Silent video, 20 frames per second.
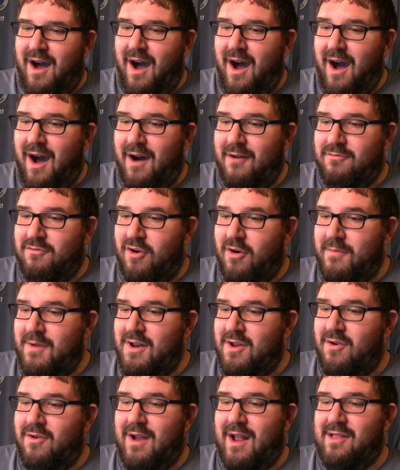Uh,
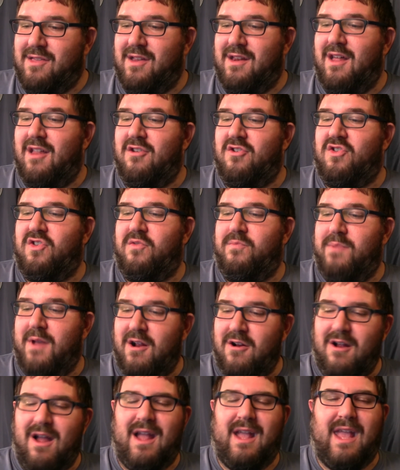Roman though hits another
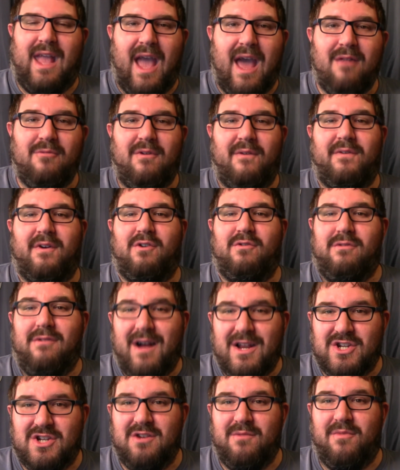spear again with a
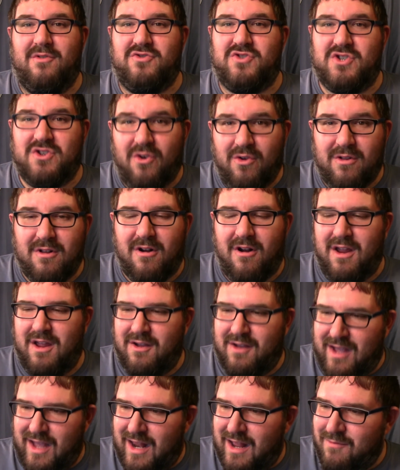questionable shoulder. Are
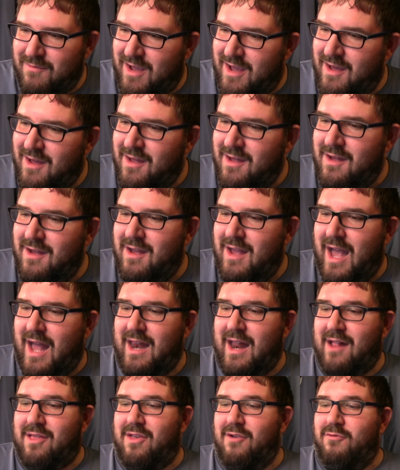you kidding me?
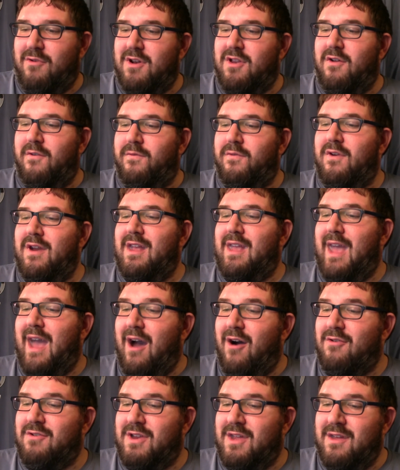And that's a one-two-three
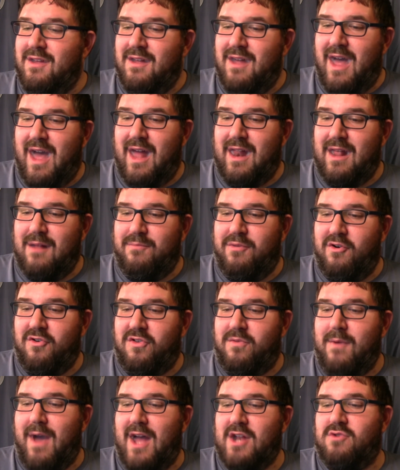count. And in
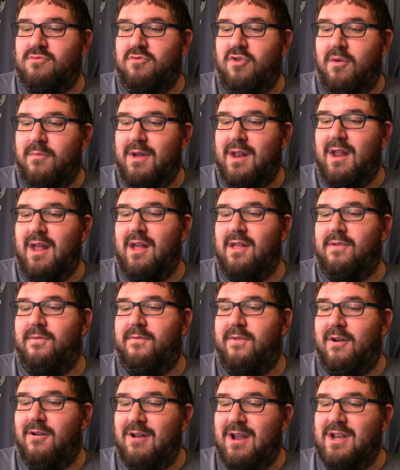post match, Roman is
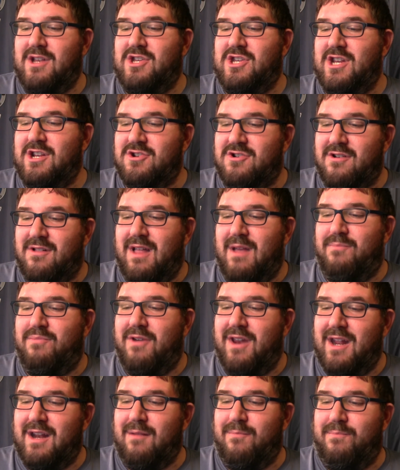very gingerly
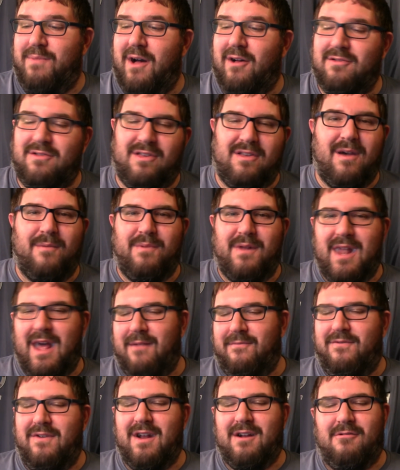putting the belts up in
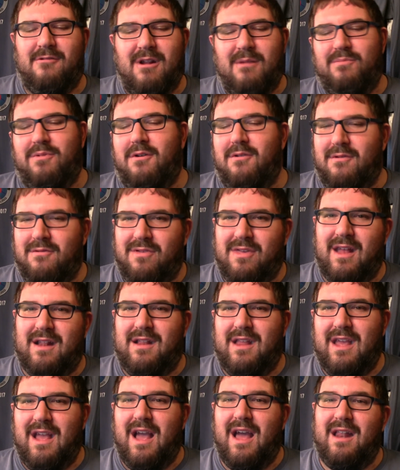that victory pose
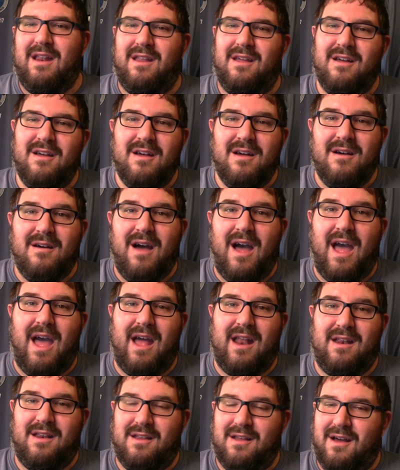at the end.
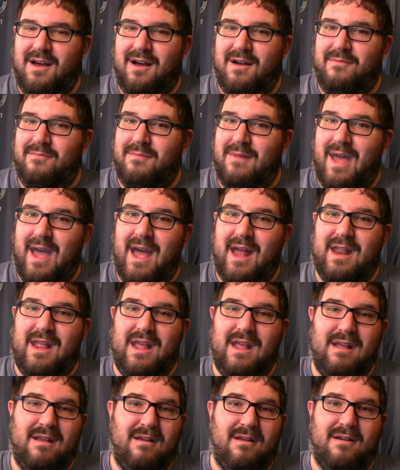And uh, man,
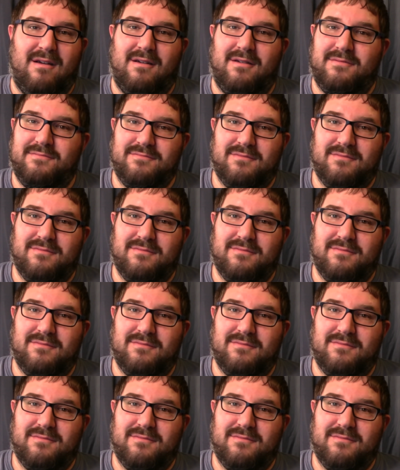he,